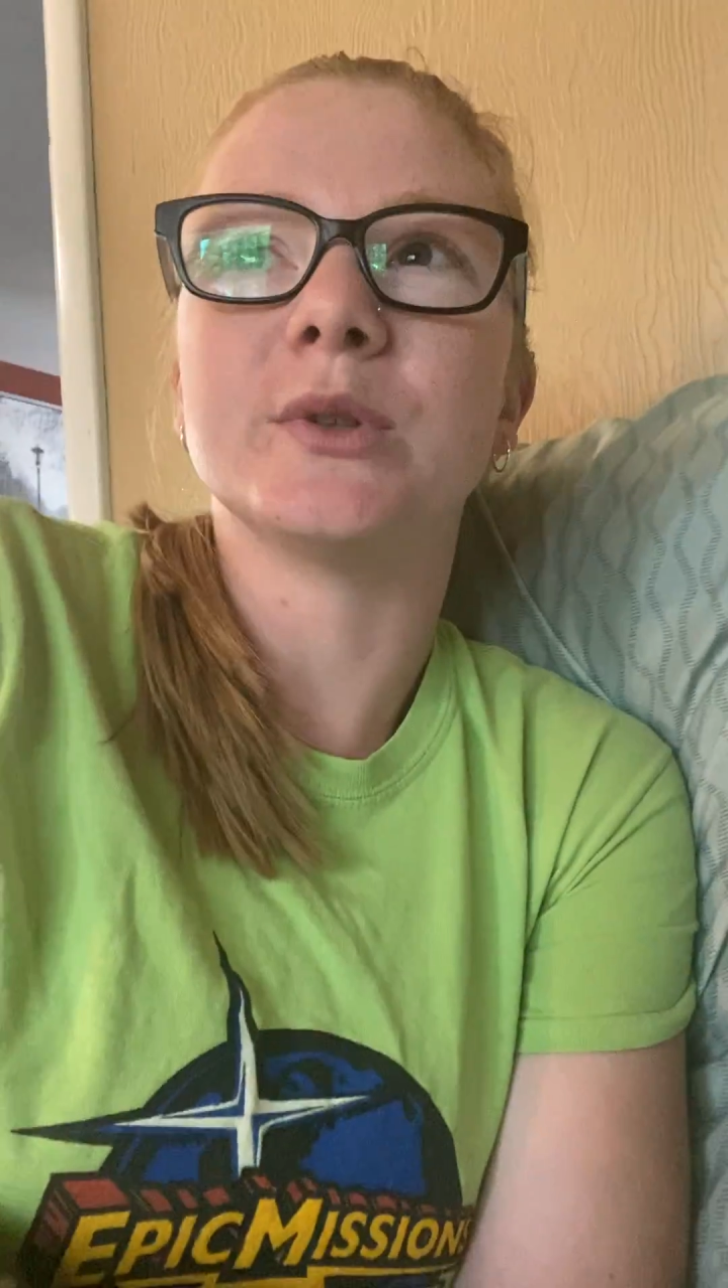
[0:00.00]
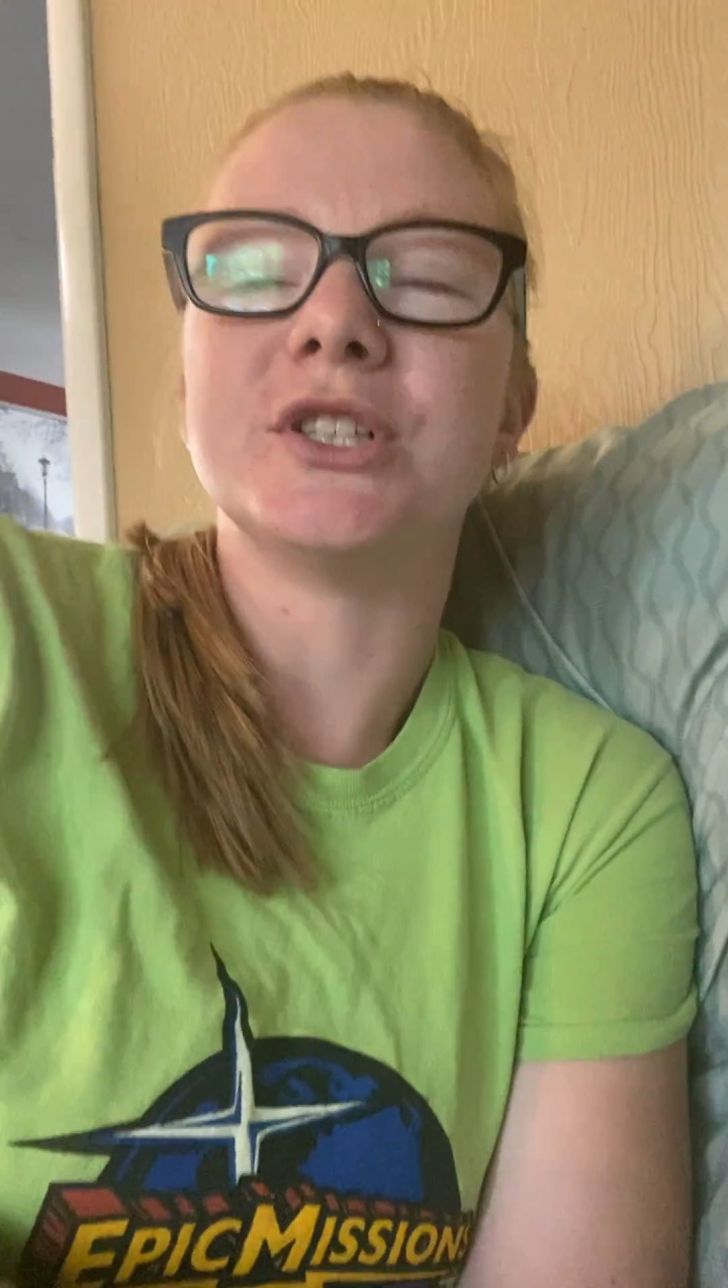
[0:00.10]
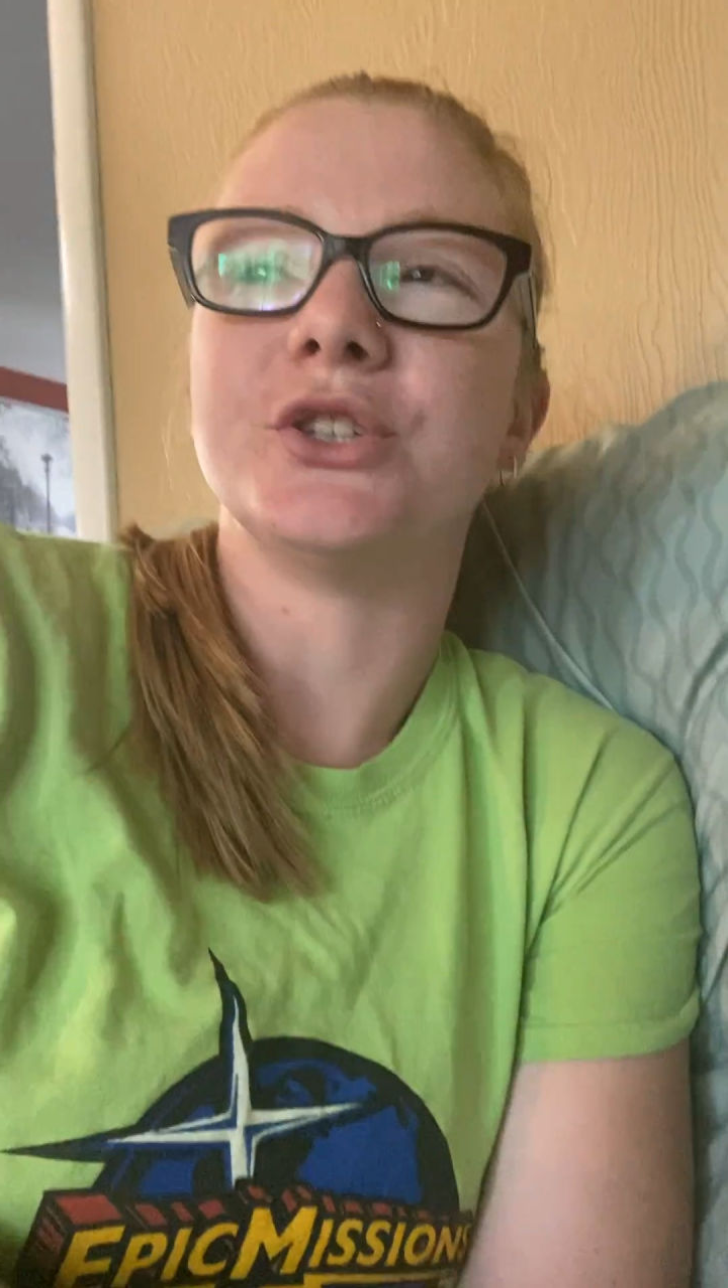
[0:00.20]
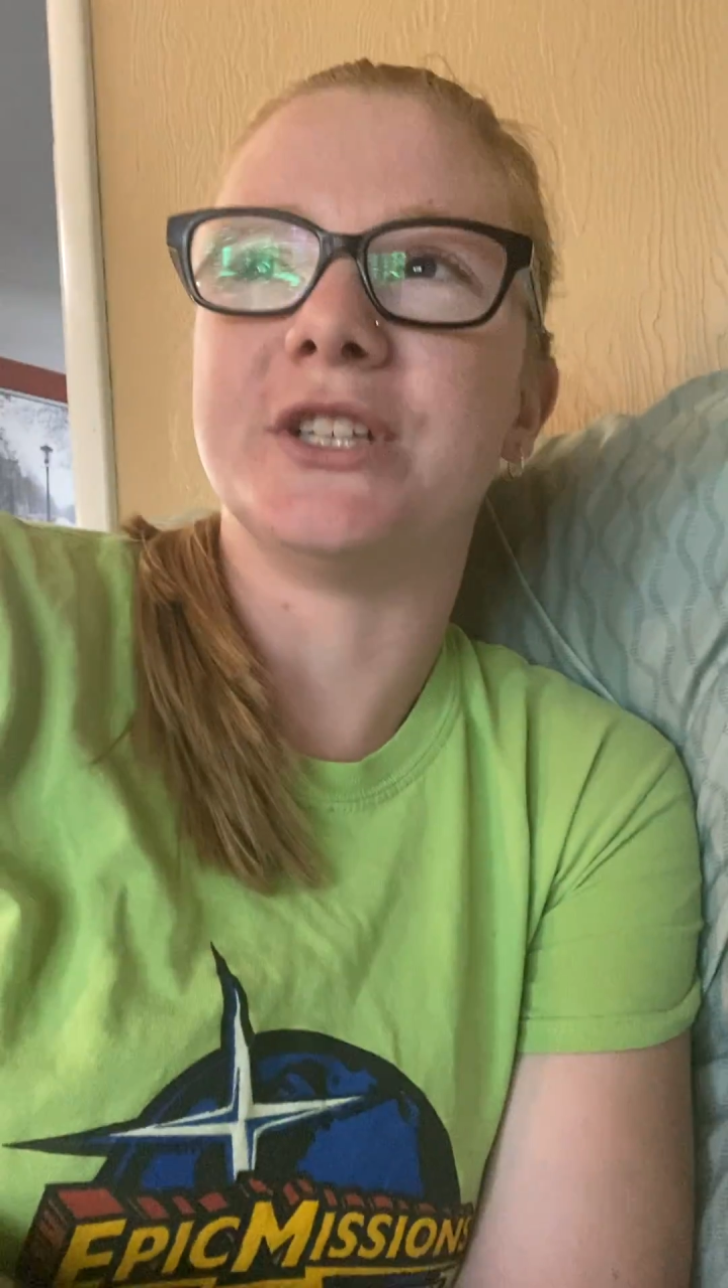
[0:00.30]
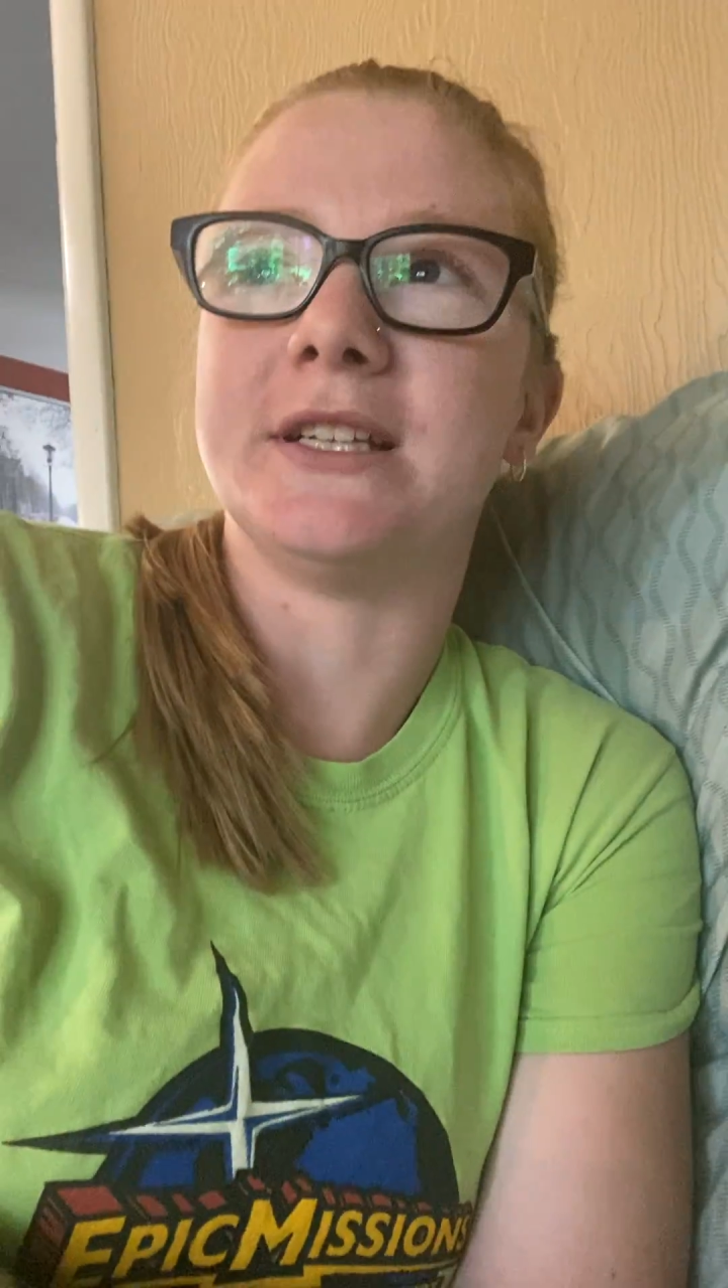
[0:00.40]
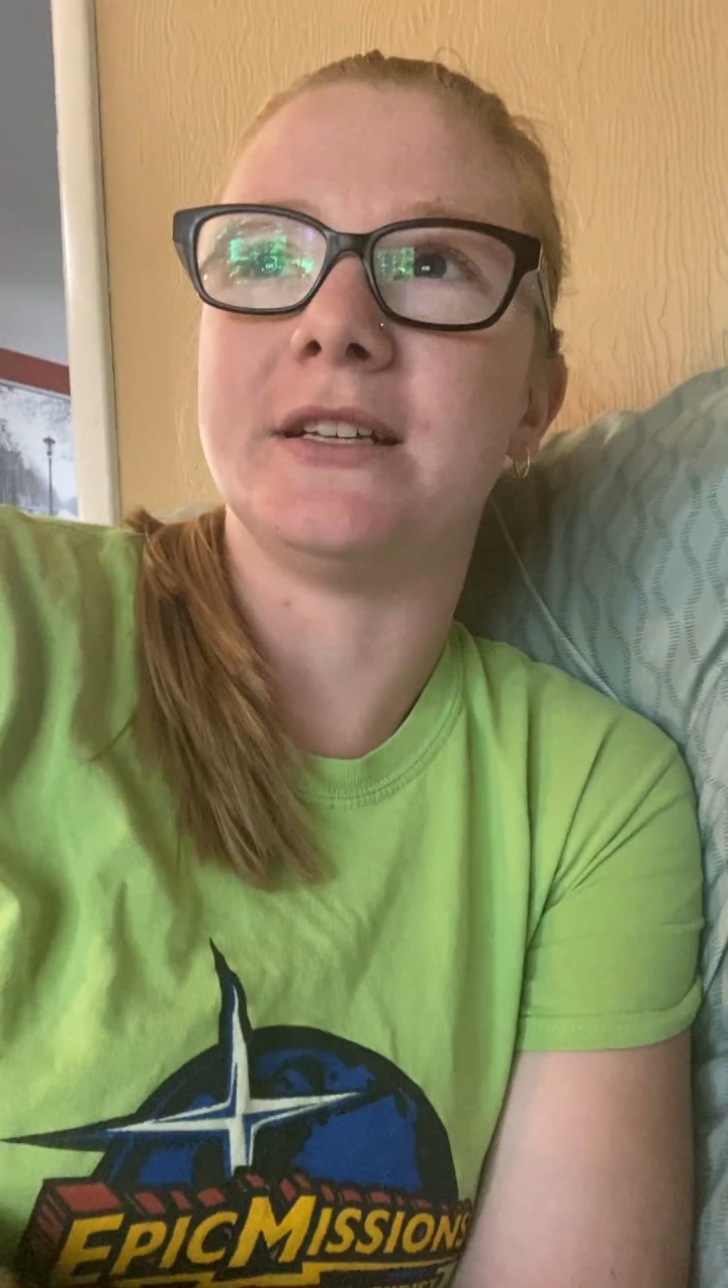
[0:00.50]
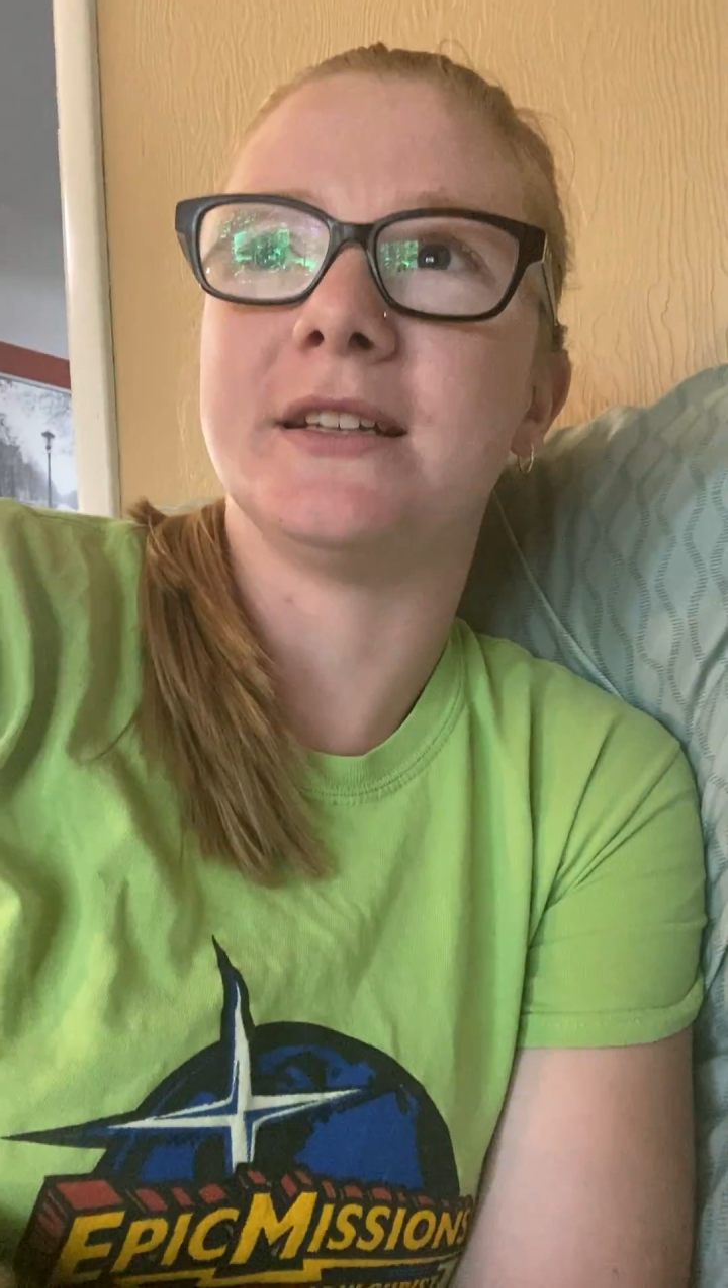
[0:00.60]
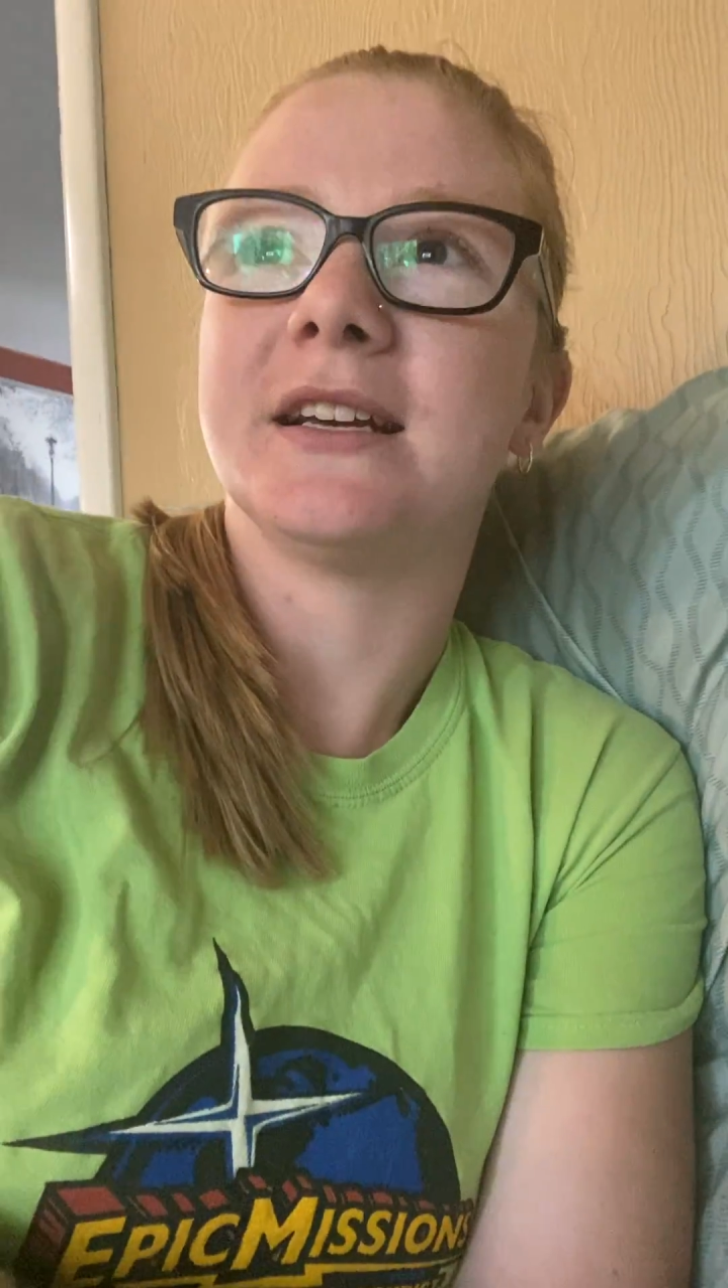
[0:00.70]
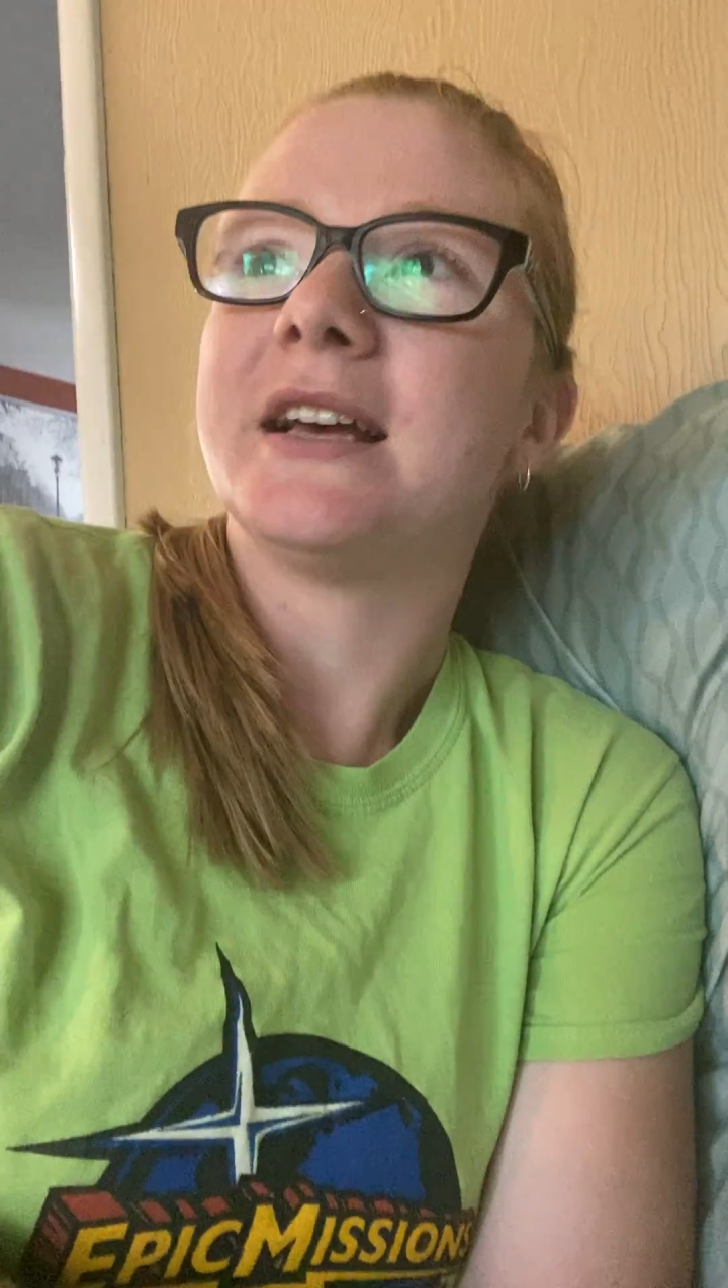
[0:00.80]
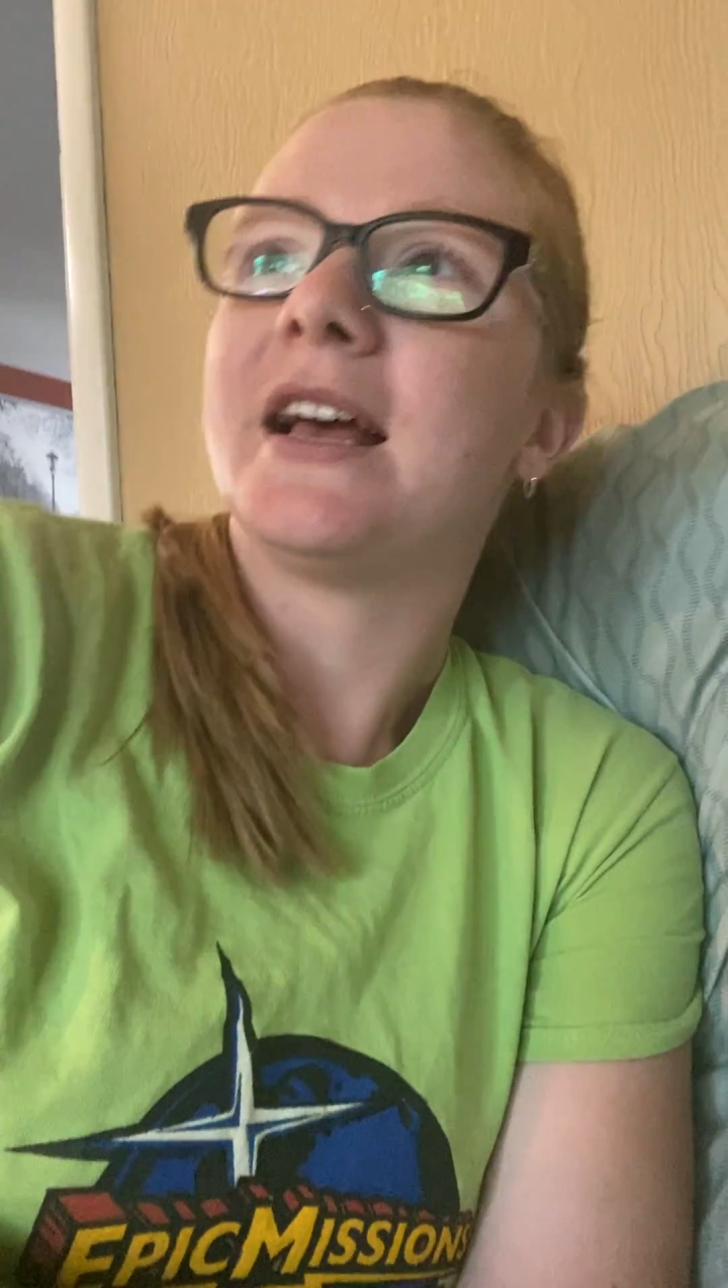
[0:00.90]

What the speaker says: routine